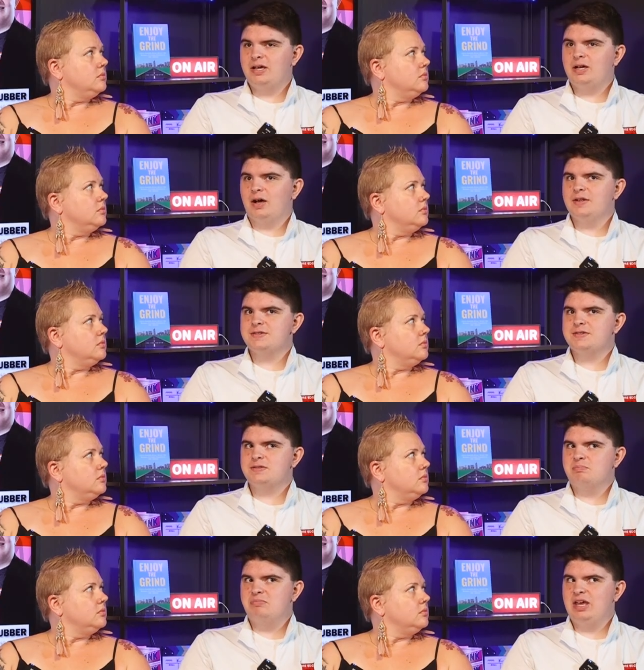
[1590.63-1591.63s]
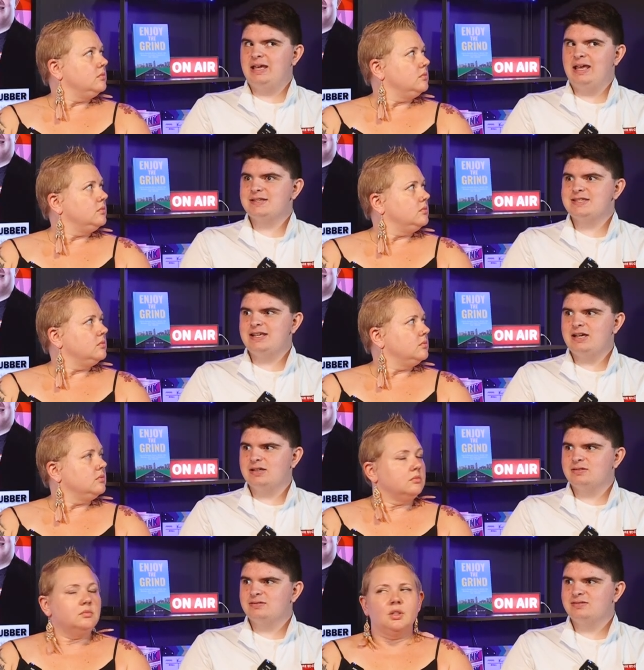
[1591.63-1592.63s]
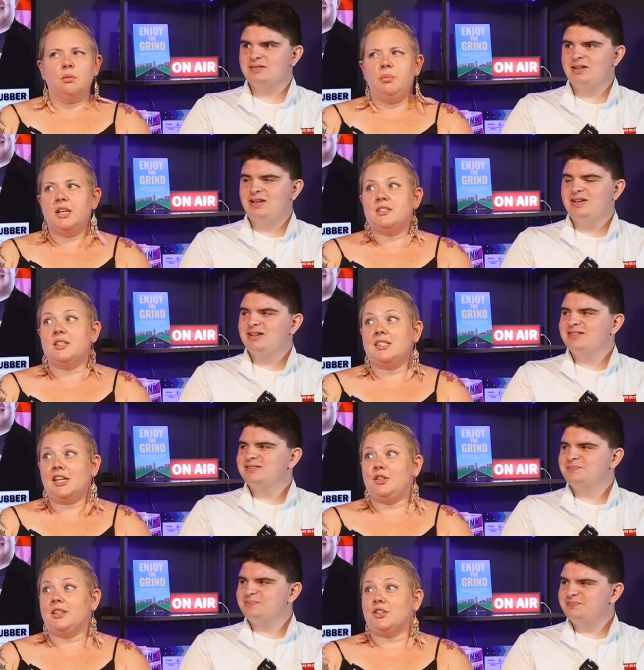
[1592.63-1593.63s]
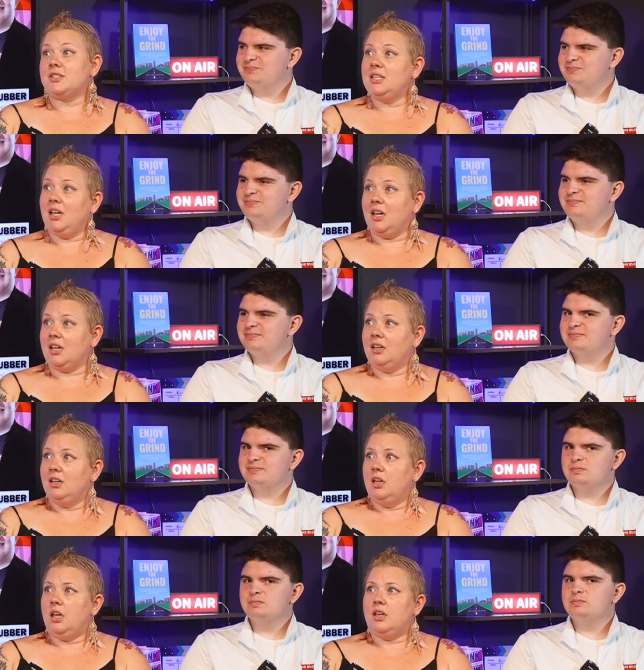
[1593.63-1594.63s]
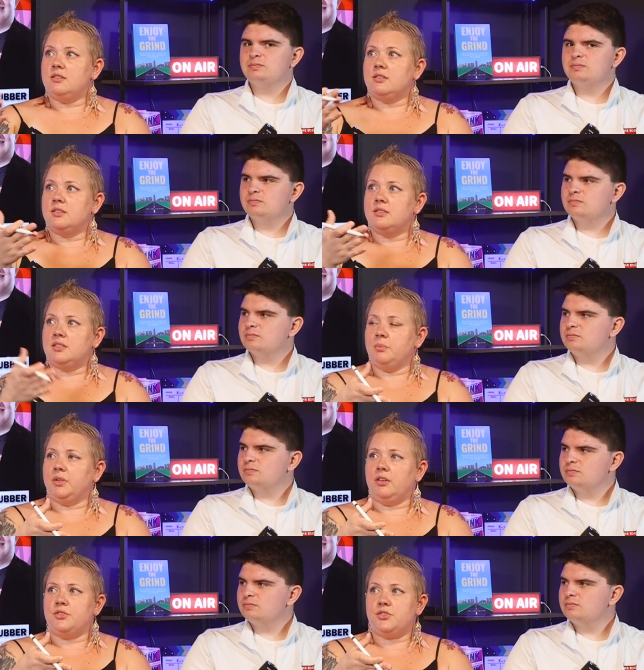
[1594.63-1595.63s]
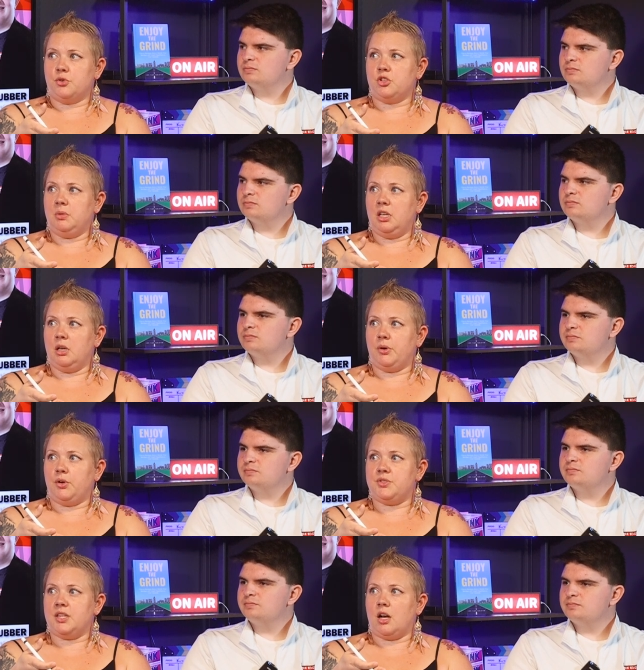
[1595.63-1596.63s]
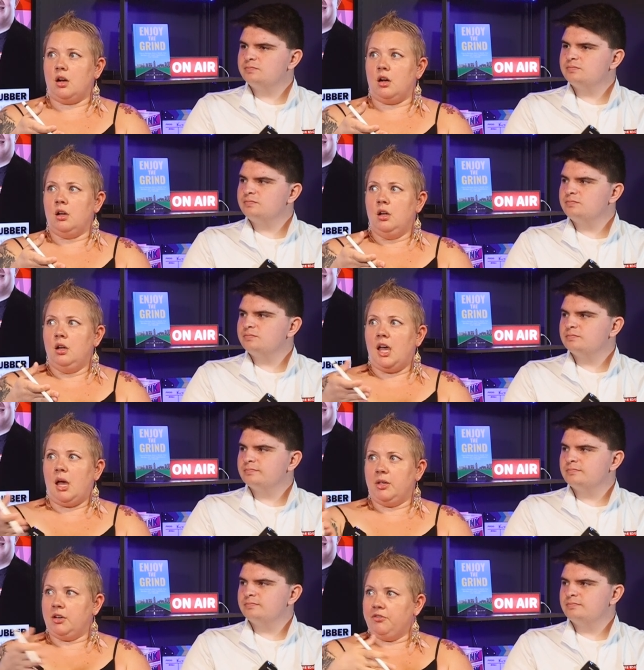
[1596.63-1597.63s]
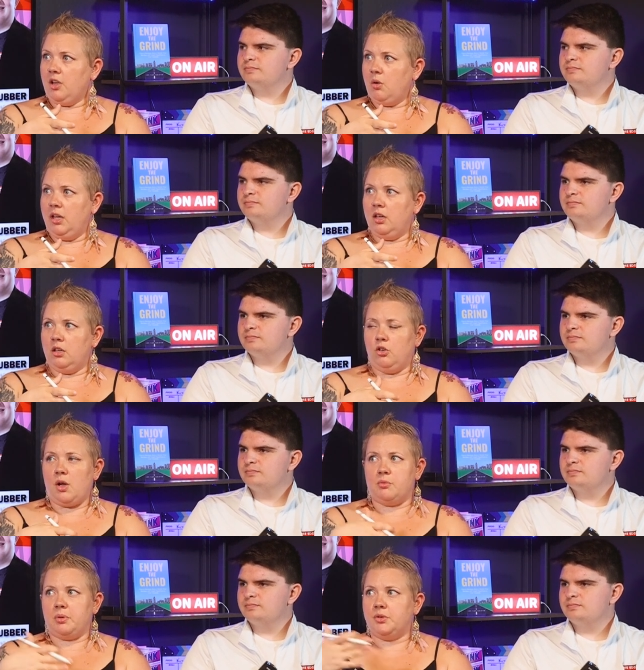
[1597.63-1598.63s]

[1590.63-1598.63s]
Speaker 1: because they can't see it.
Speaker 2: Because the standard that they're seeing is simply social media posts that are ebbing and flowing. You haven't